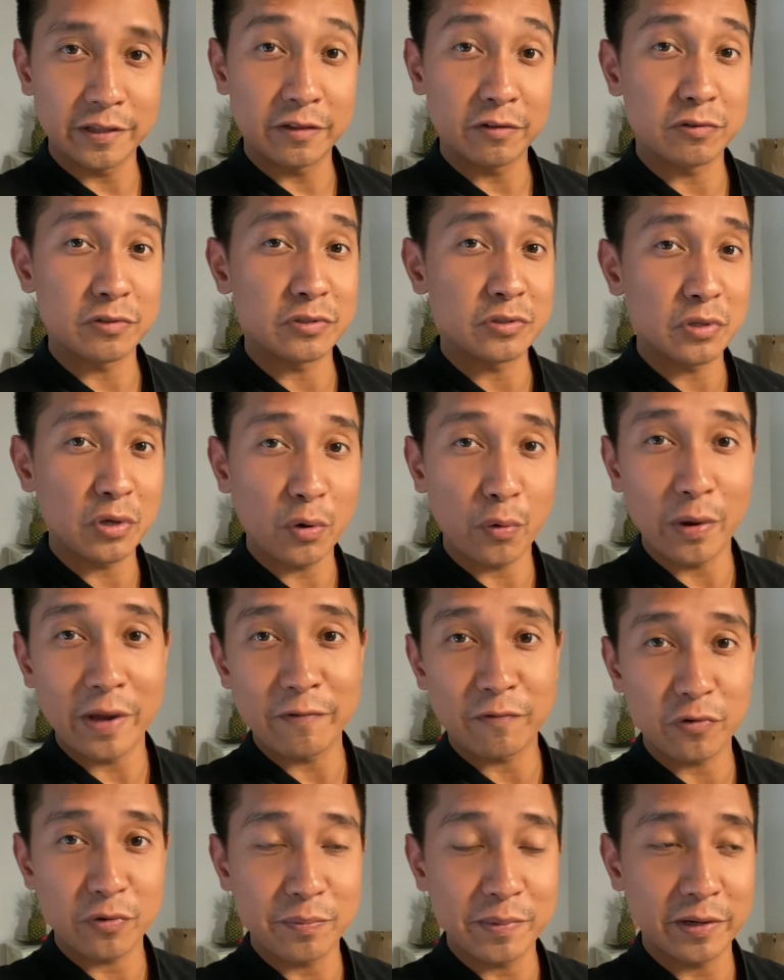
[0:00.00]
There is no way
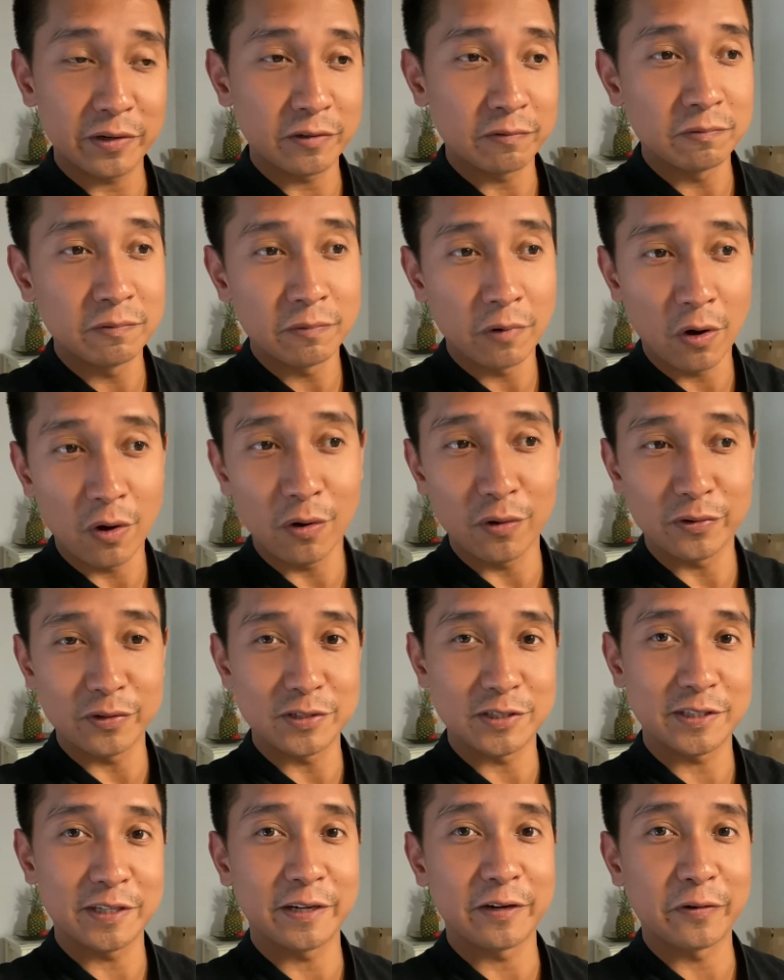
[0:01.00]
for me to haul
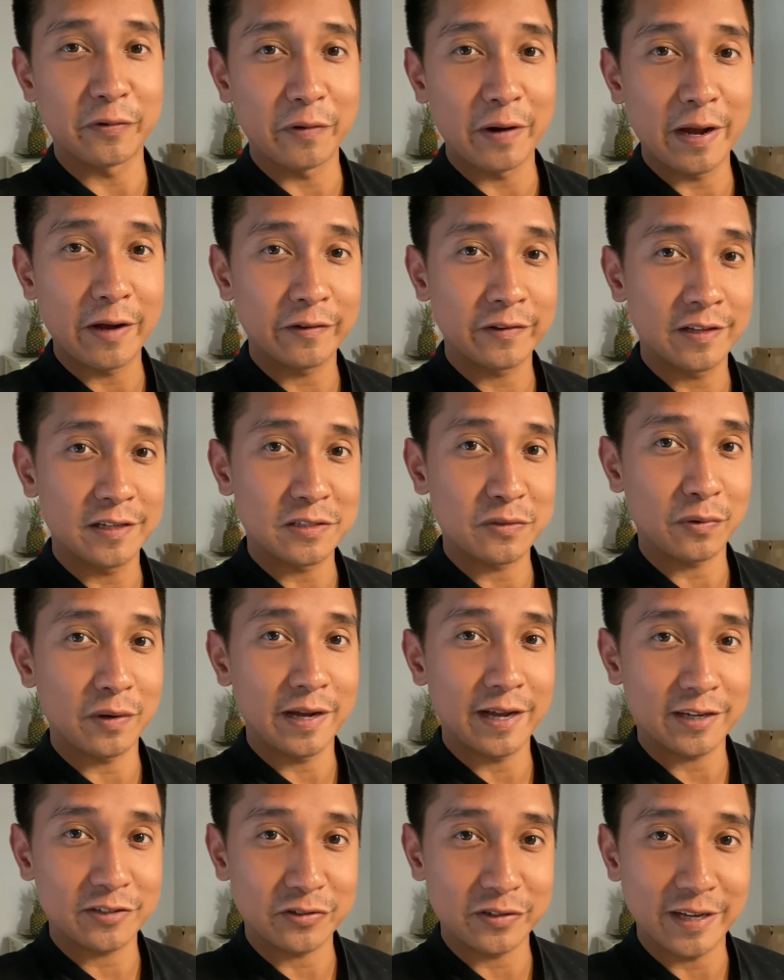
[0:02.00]
this thing around. That's why I
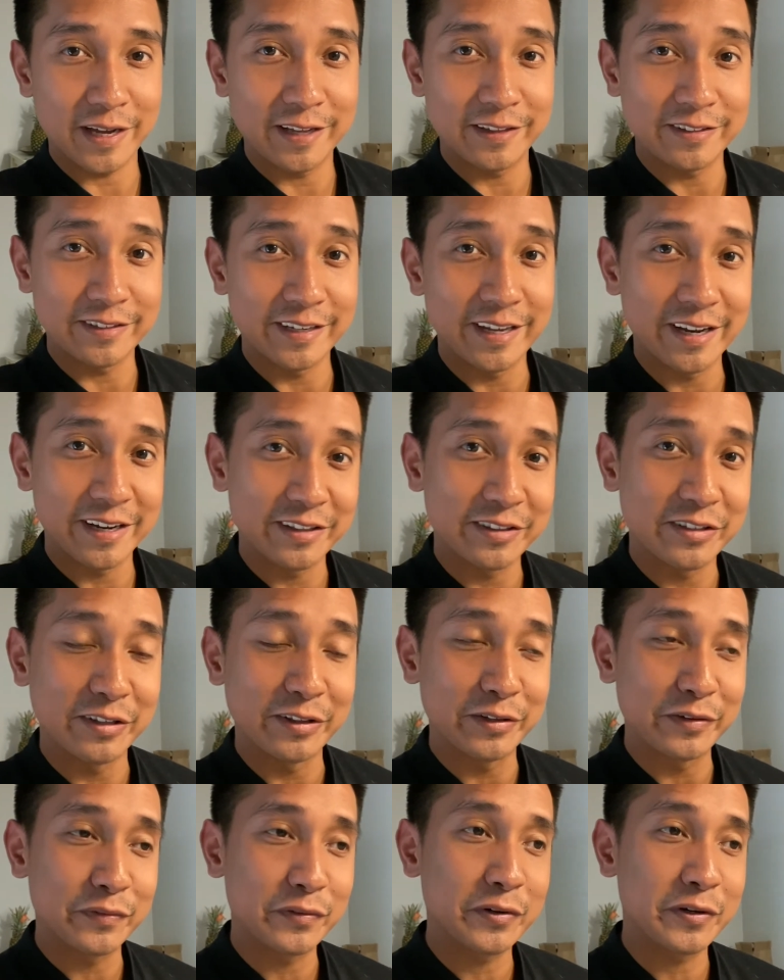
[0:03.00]
actually had to get it
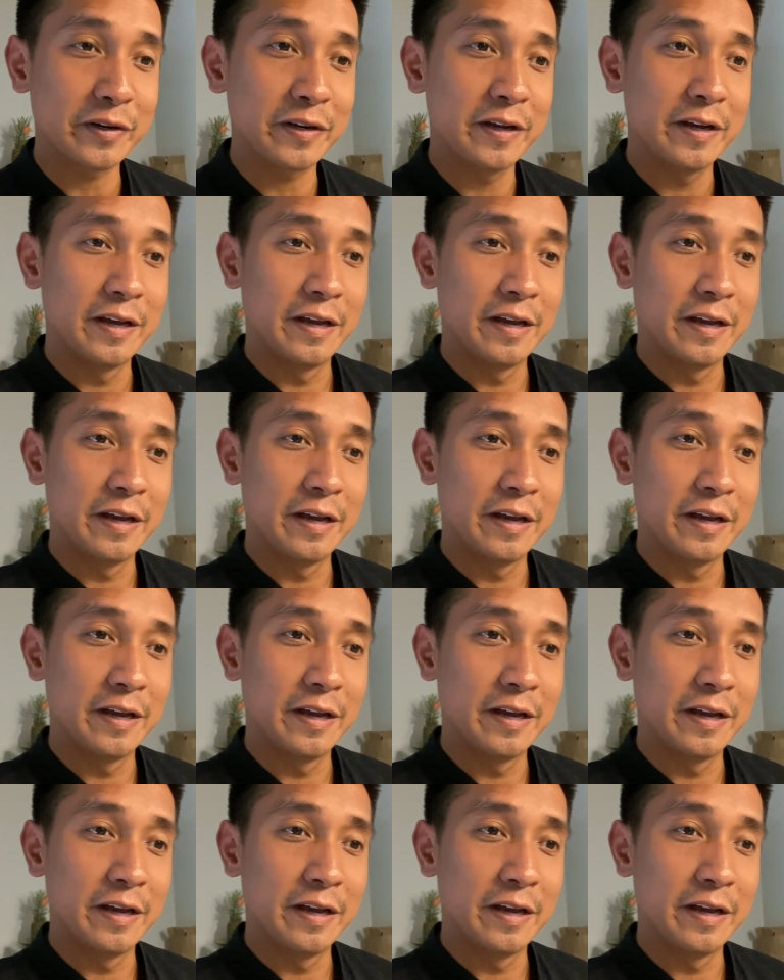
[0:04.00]
delivered.